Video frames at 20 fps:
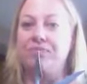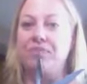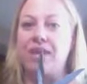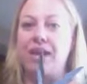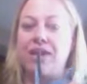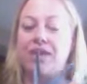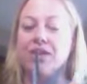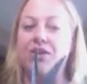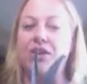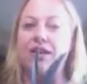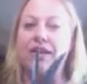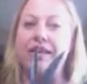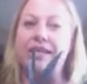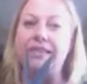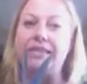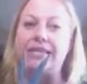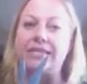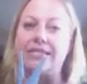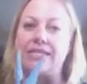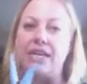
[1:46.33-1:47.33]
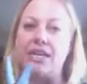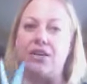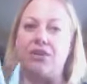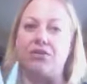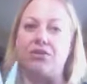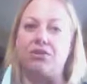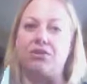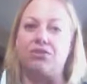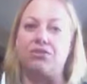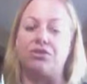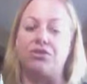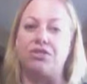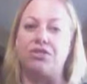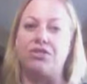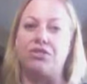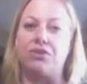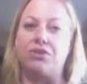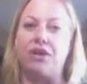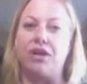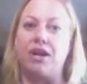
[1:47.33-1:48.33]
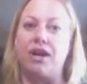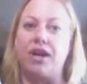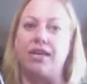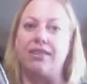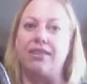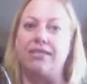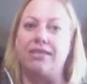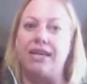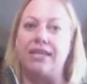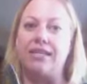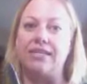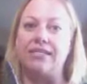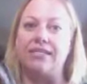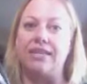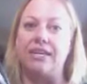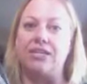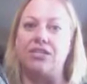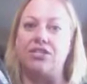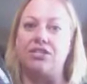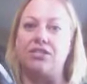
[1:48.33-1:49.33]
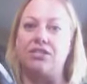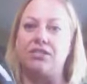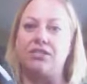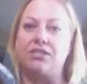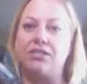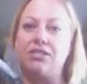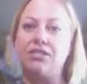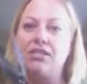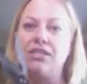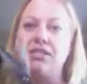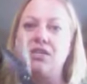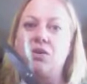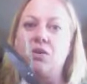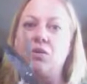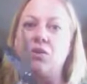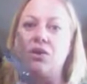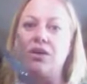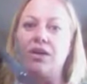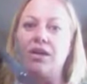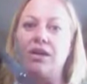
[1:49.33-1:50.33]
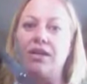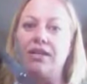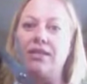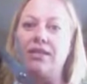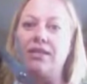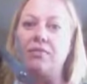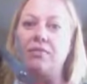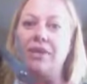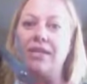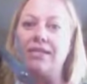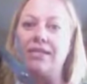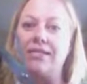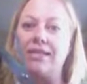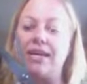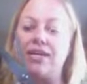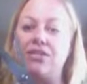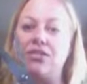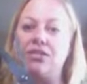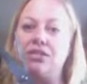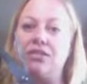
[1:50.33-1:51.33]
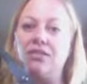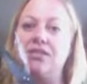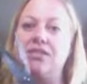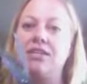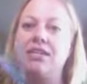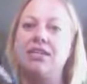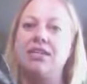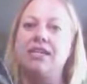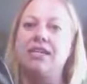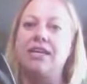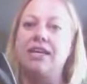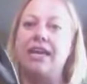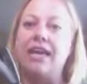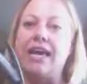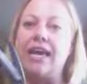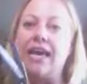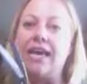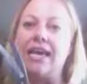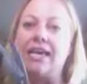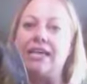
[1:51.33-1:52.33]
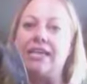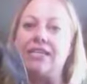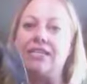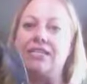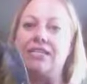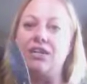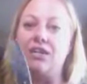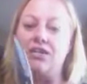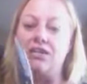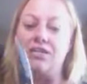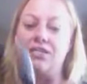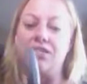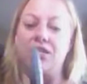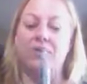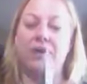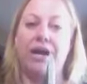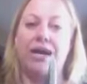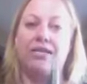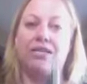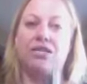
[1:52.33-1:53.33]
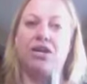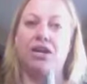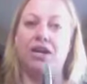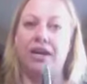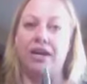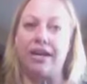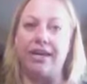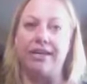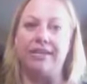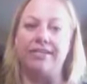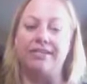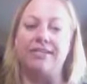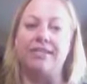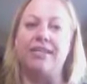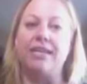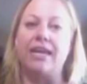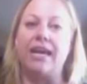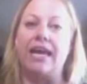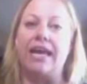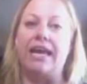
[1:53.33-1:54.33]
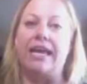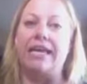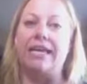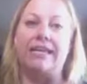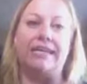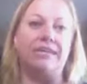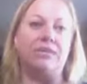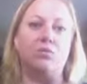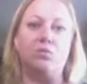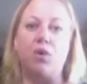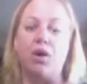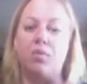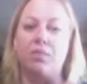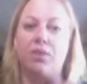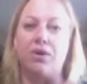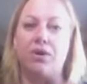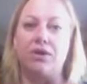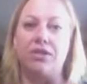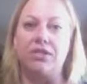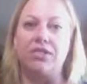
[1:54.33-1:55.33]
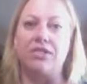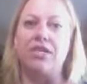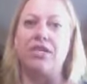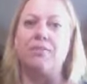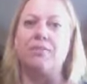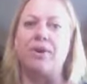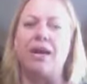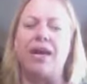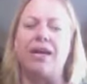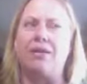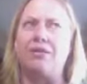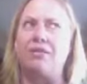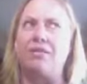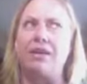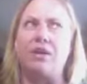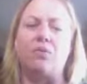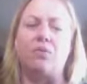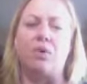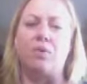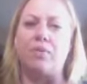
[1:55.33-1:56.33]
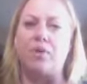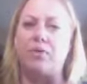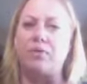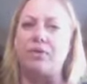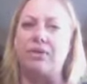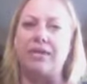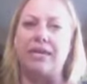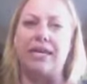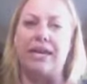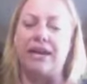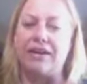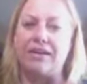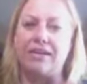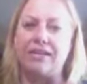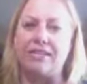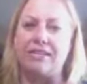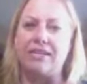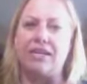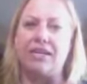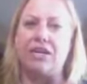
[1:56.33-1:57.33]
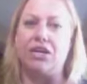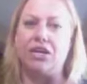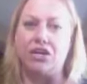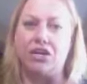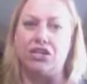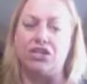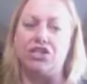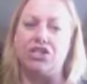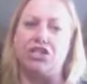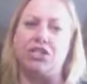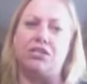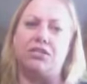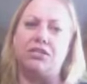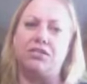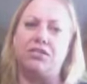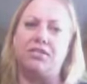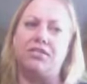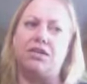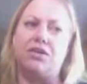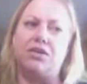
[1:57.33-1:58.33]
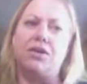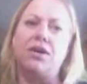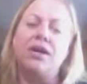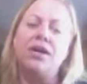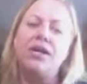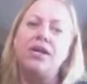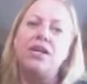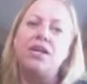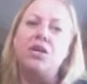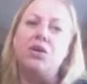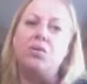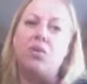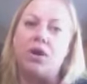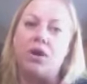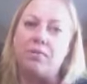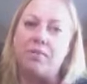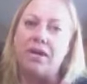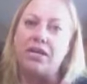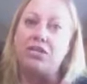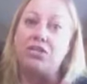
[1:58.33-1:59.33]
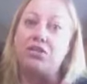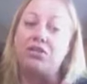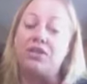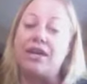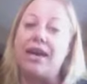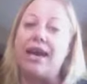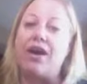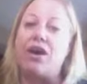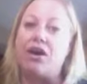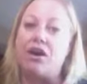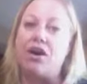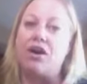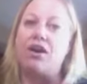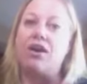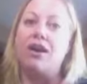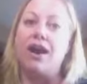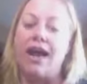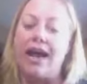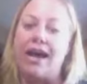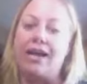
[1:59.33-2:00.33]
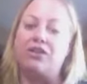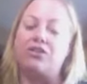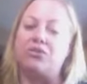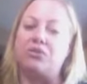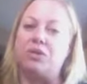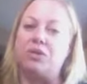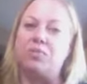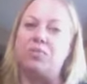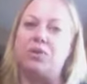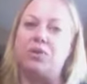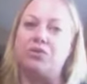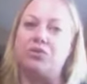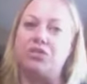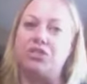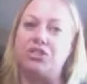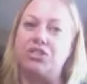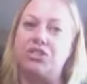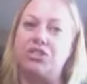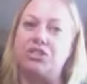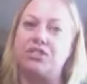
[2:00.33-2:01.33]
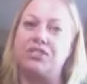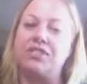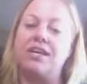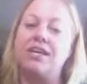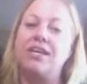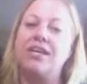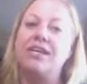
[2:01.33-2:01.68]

And you can get these at your grocery store in the deli section or in the meat section, and also at Target and Walmart. I don't think Walmart really carries any good shears, so you want to make sure they are actually poultry shears.